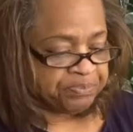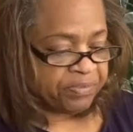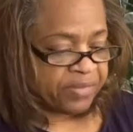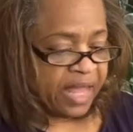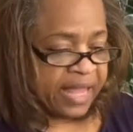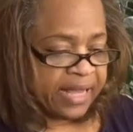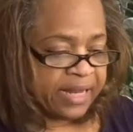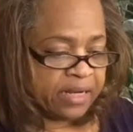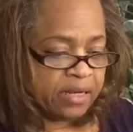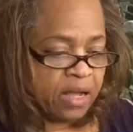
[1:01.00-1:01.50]

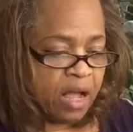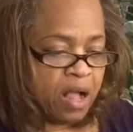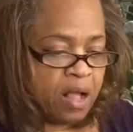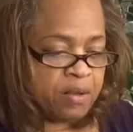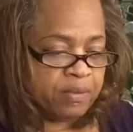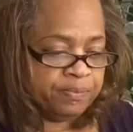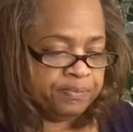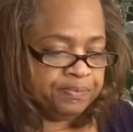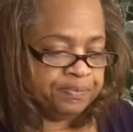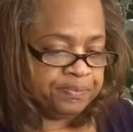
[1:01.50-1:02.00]
And
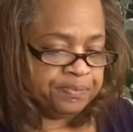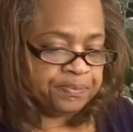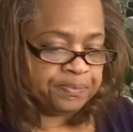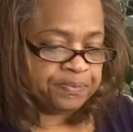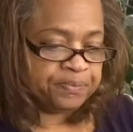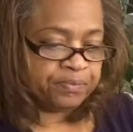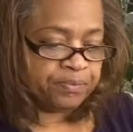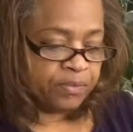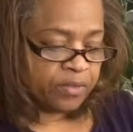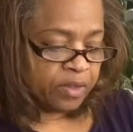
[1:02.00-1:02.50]
um,
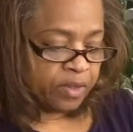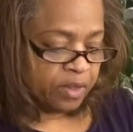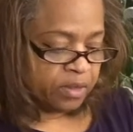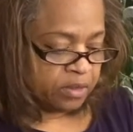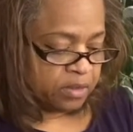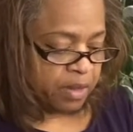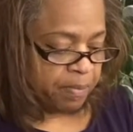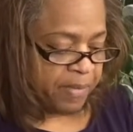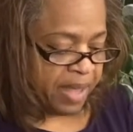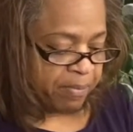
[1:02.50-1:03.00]

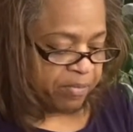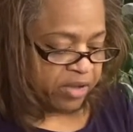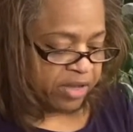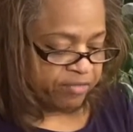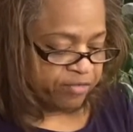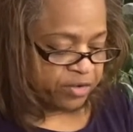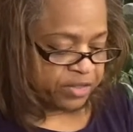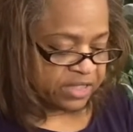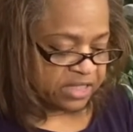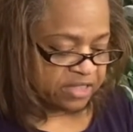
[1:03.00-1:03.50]
the memory
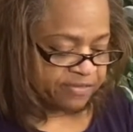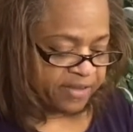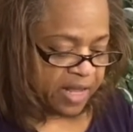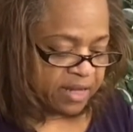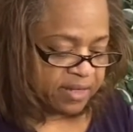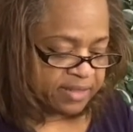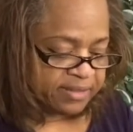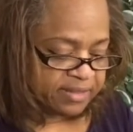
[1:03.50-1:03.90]
verse is found in